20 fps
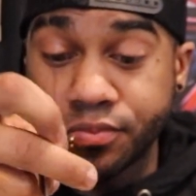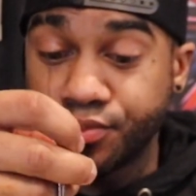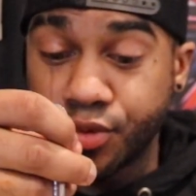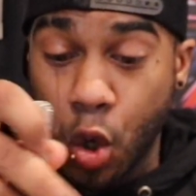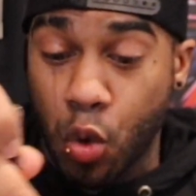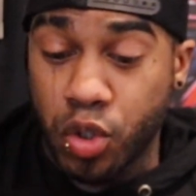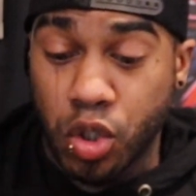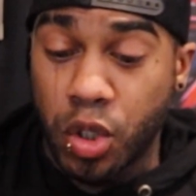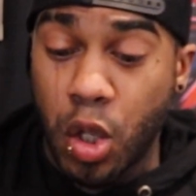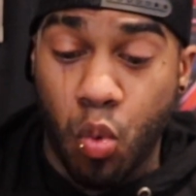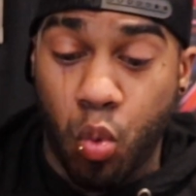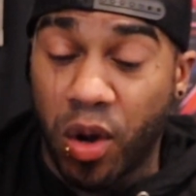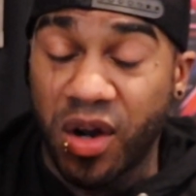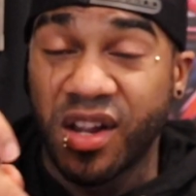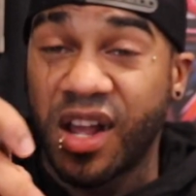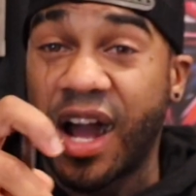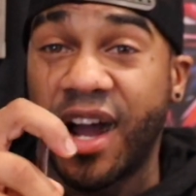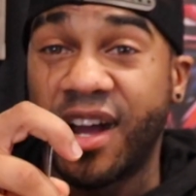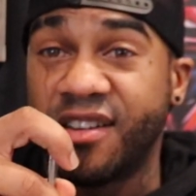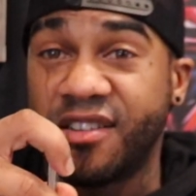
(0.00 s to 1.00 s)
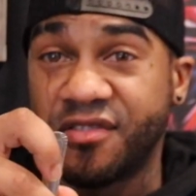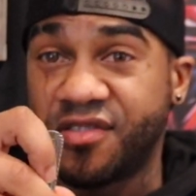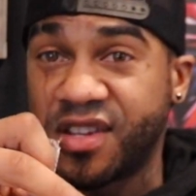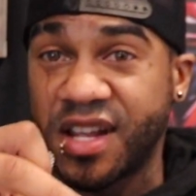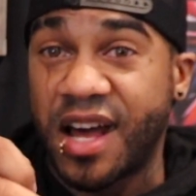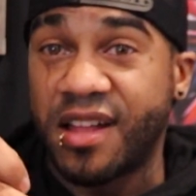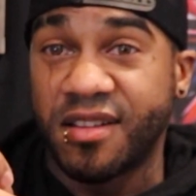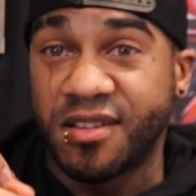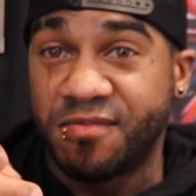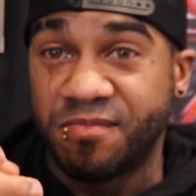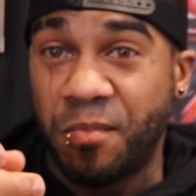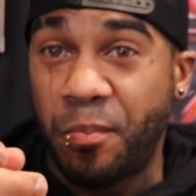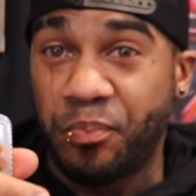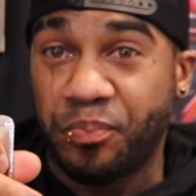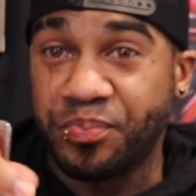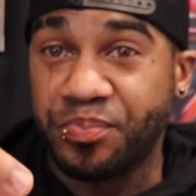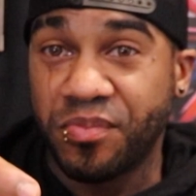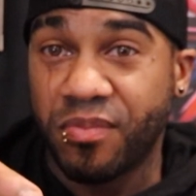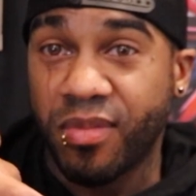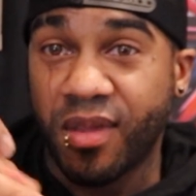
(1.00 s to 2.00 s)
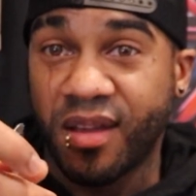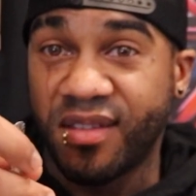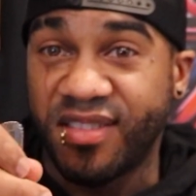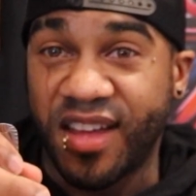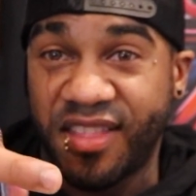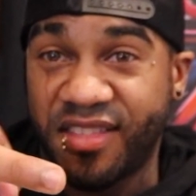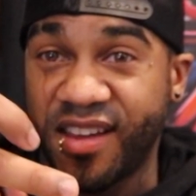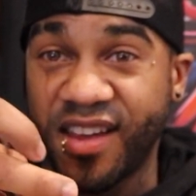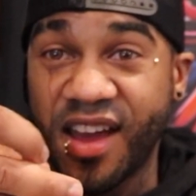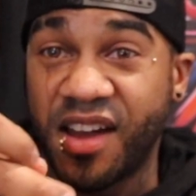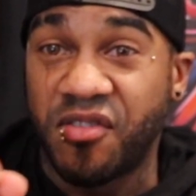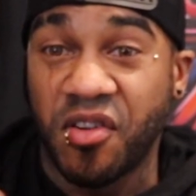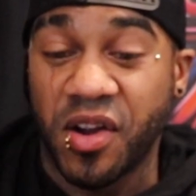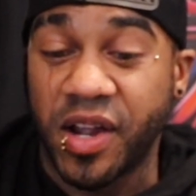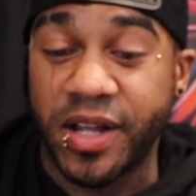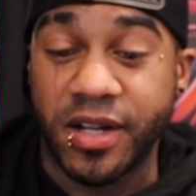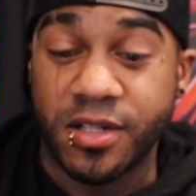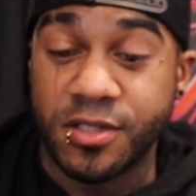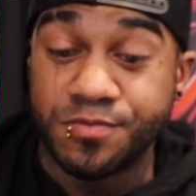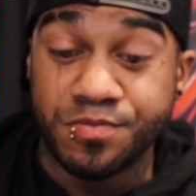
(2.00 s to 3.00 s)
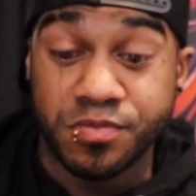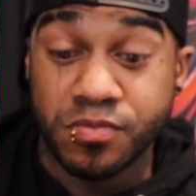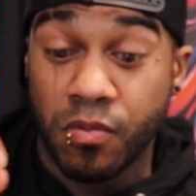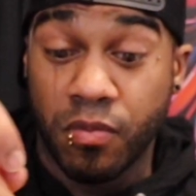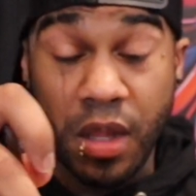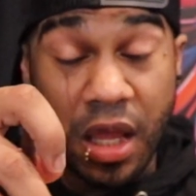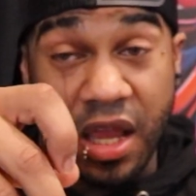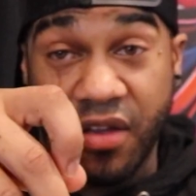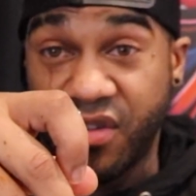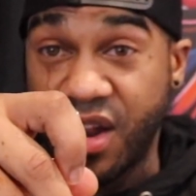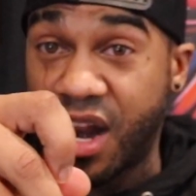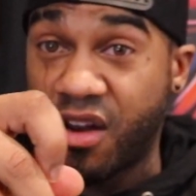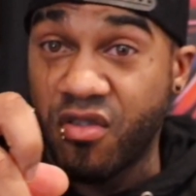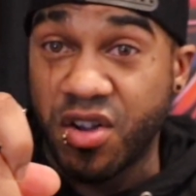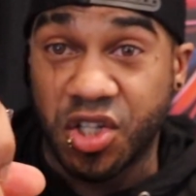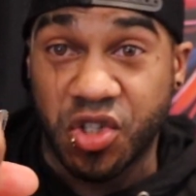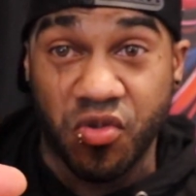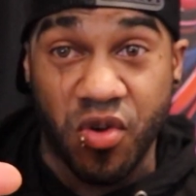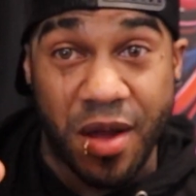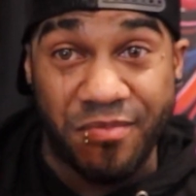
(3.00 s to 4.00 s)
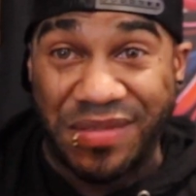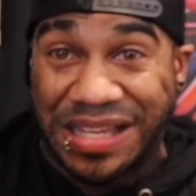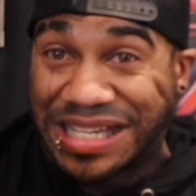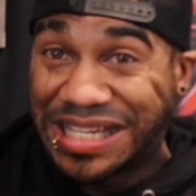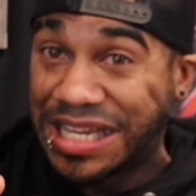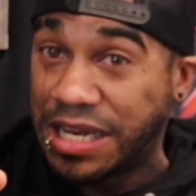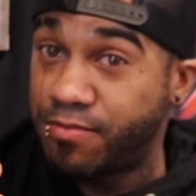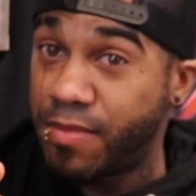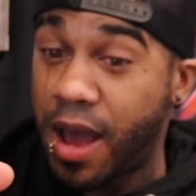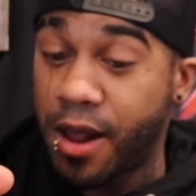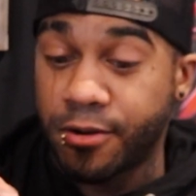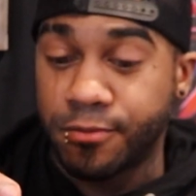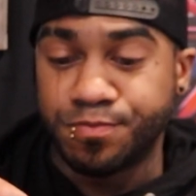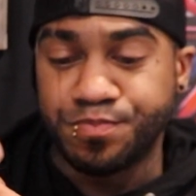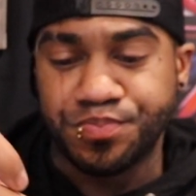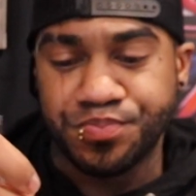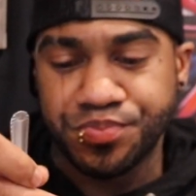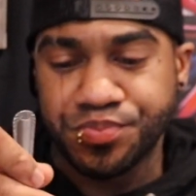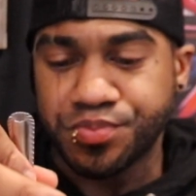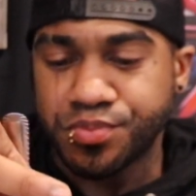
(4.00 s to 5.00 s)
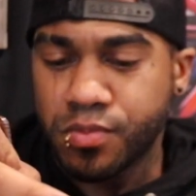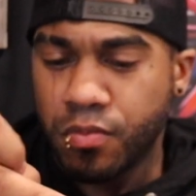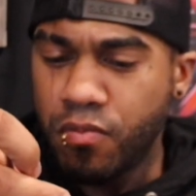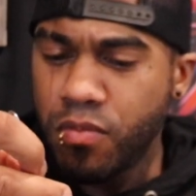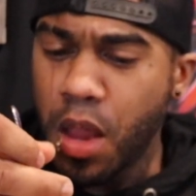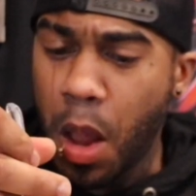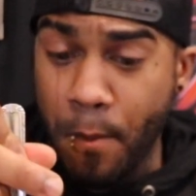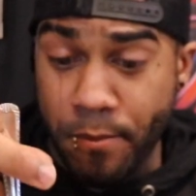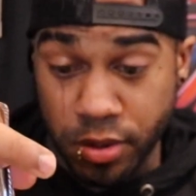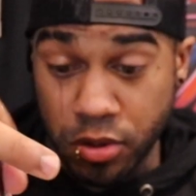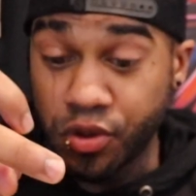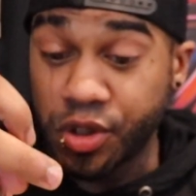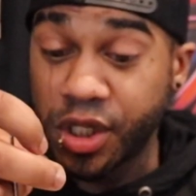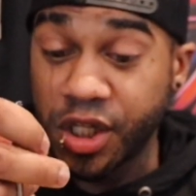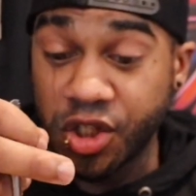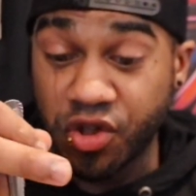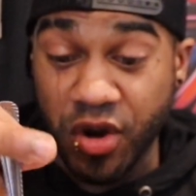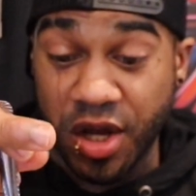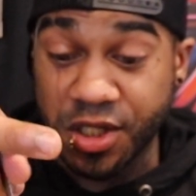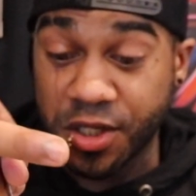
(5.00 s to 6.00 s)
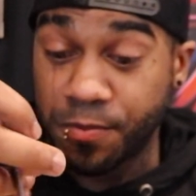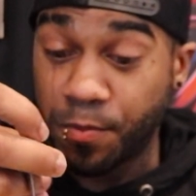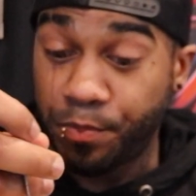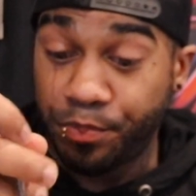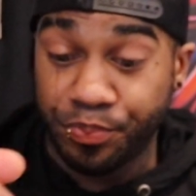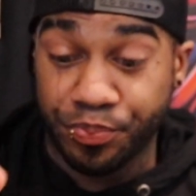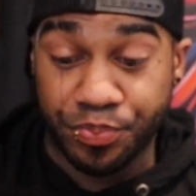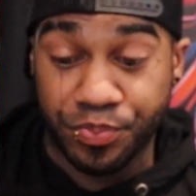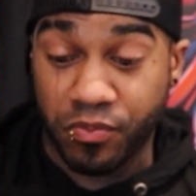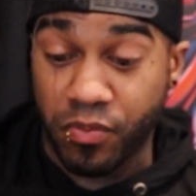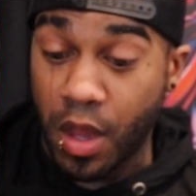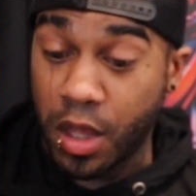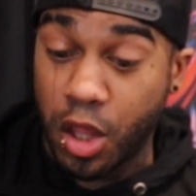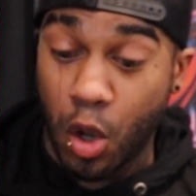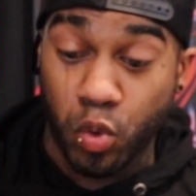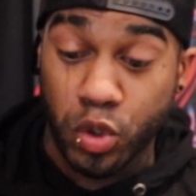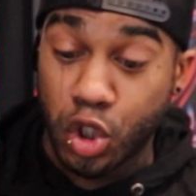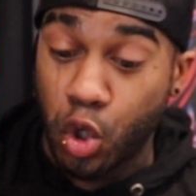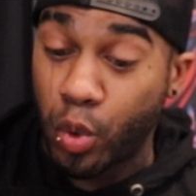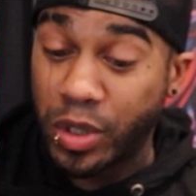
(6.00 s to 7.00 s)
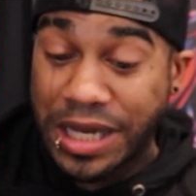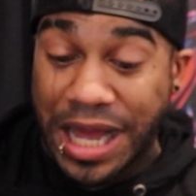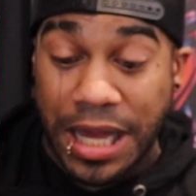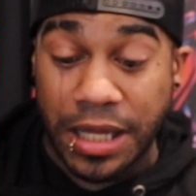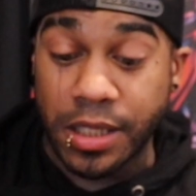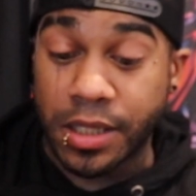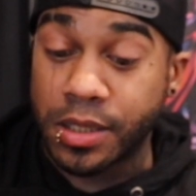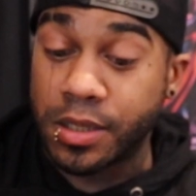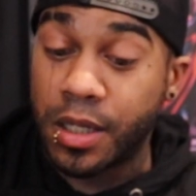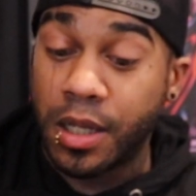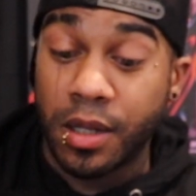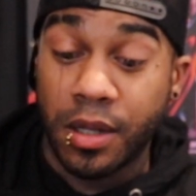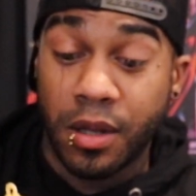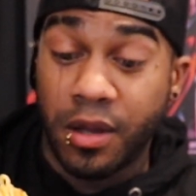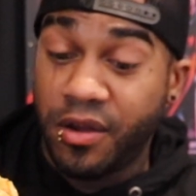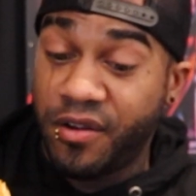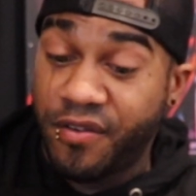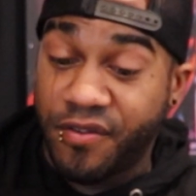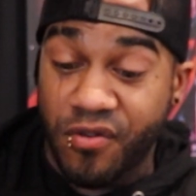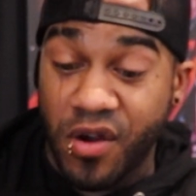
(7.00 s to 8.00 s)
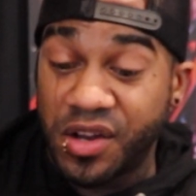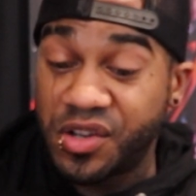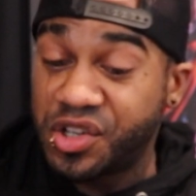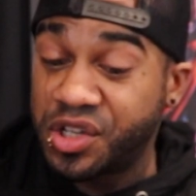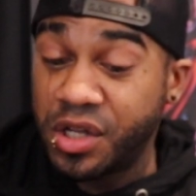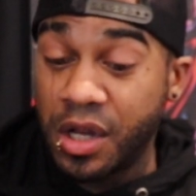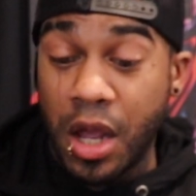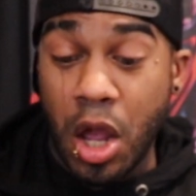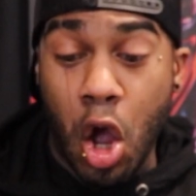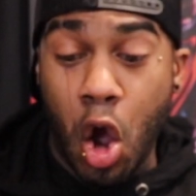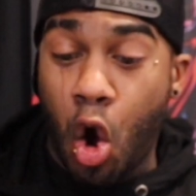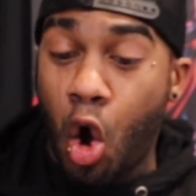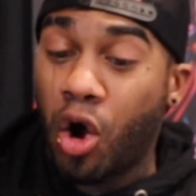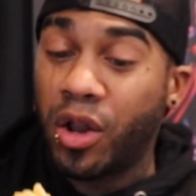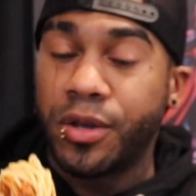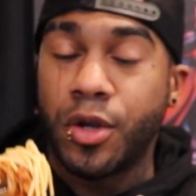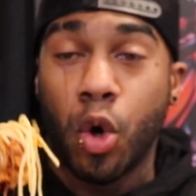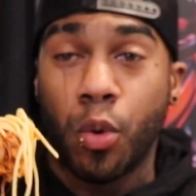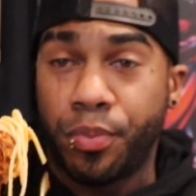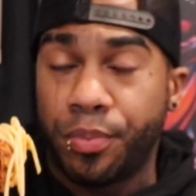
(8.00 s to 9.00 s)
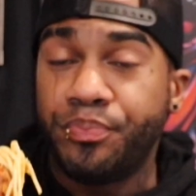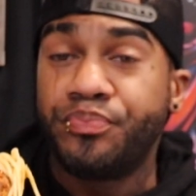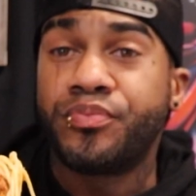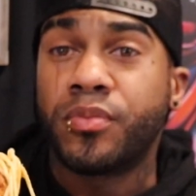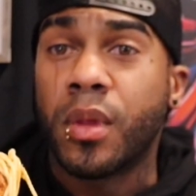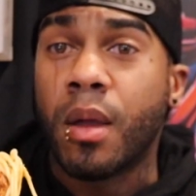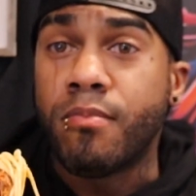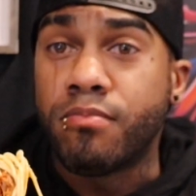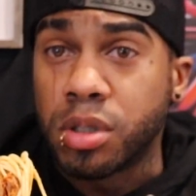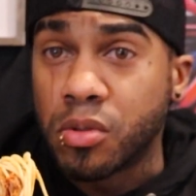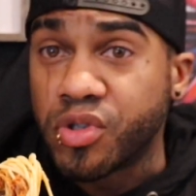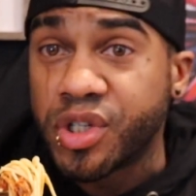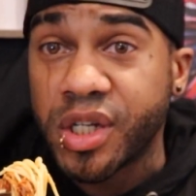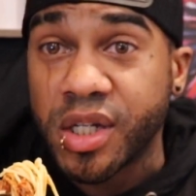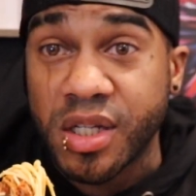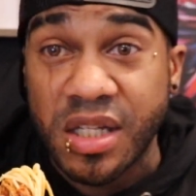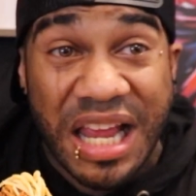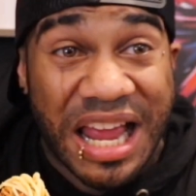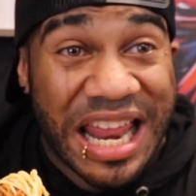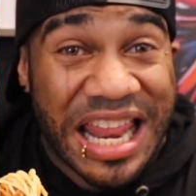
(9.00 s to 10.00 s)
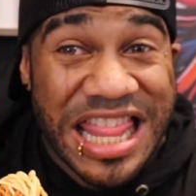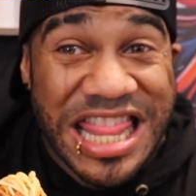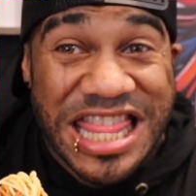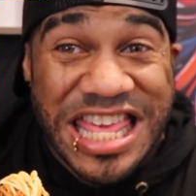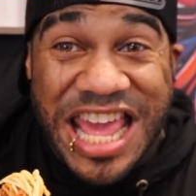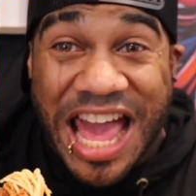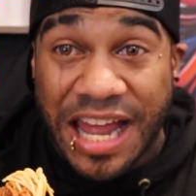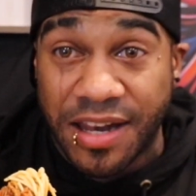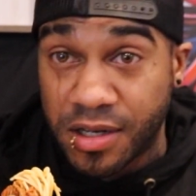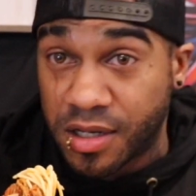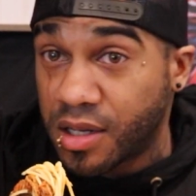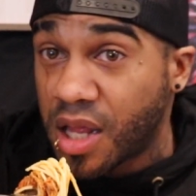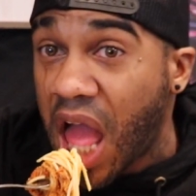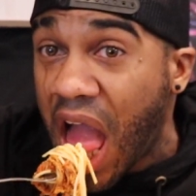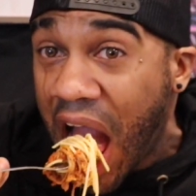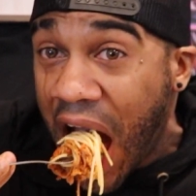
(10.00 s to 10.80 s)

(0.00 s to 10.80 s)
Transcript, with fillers: there was only one kind of salad that they ever ate, even at a restaurant. Didn't matter. Blue cheese dressing. There was no Italian, French, all, nope blue cheese. The end.